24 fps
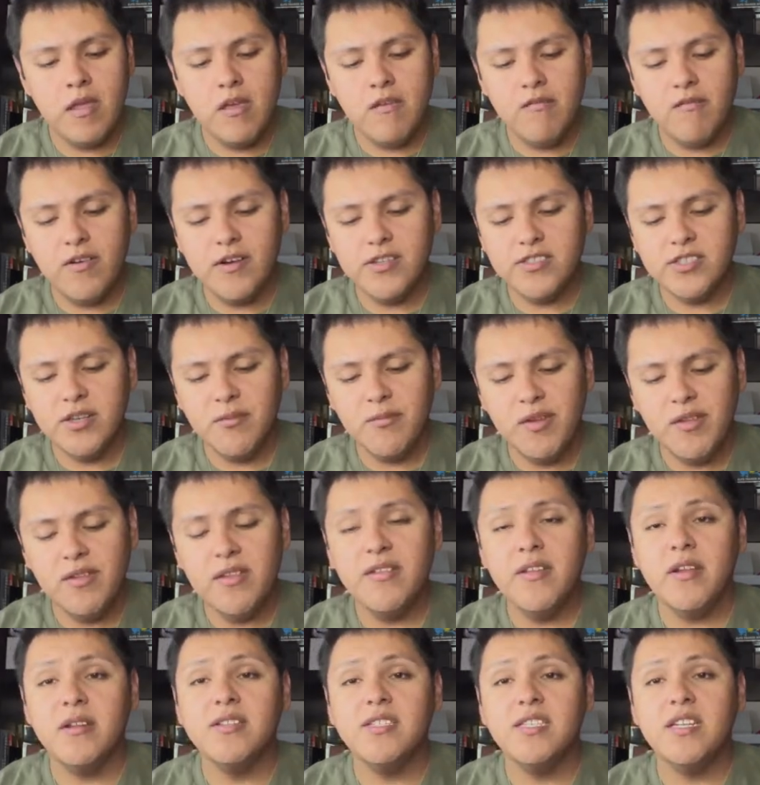For some reason, I
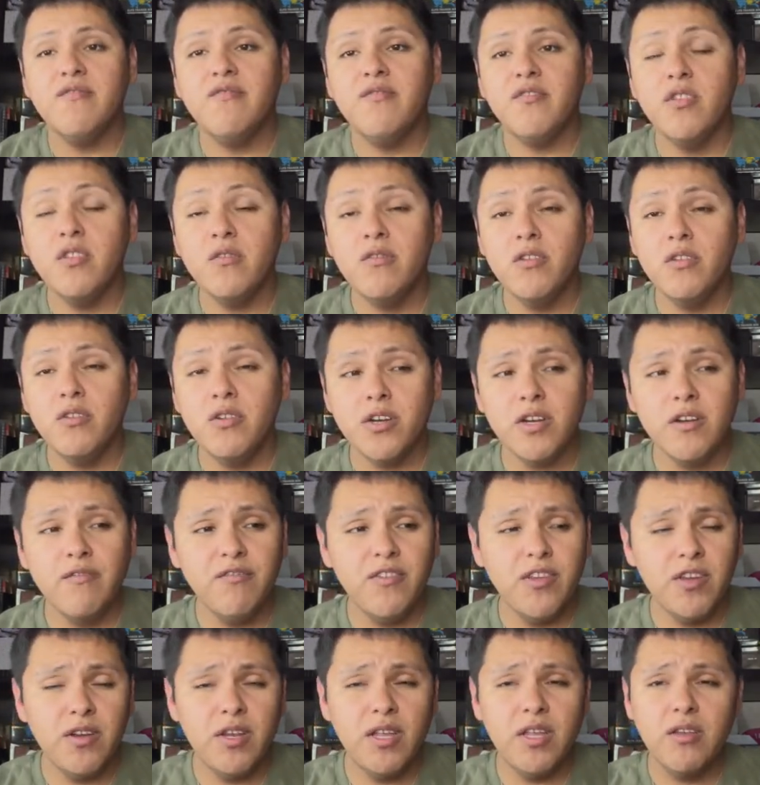thought it said Lunar
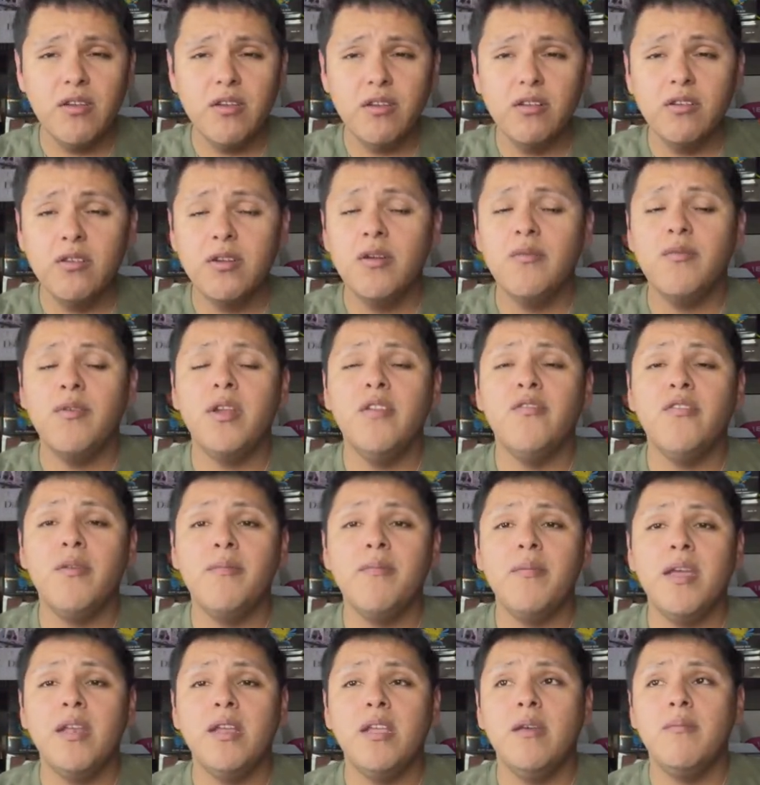Beauty, you know, Lunar Beauty from
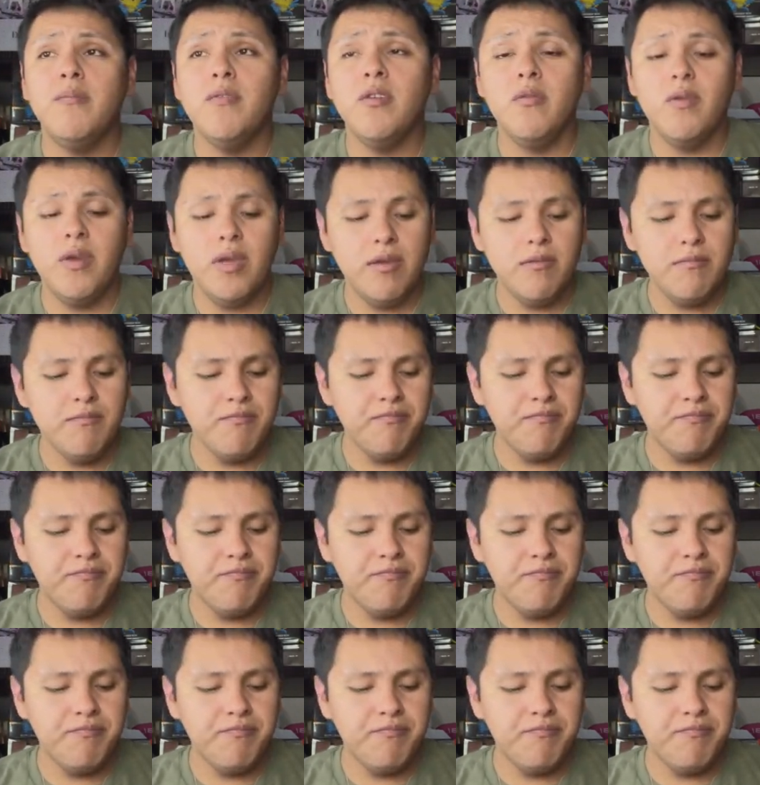Manny MUA.